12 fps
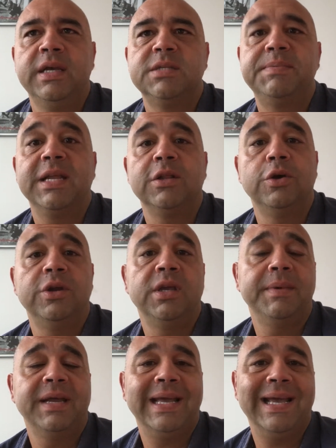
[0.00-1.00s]
it's about learning
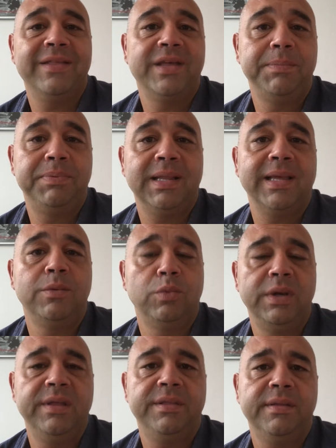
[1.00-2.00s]
about how they play
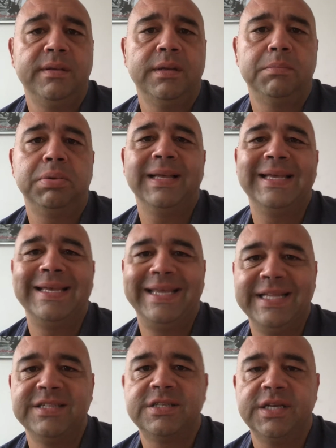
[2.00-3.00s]
with and play
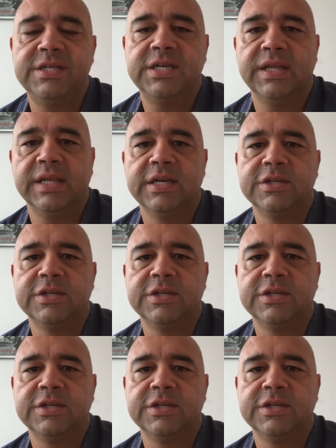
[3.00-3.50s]
against each other.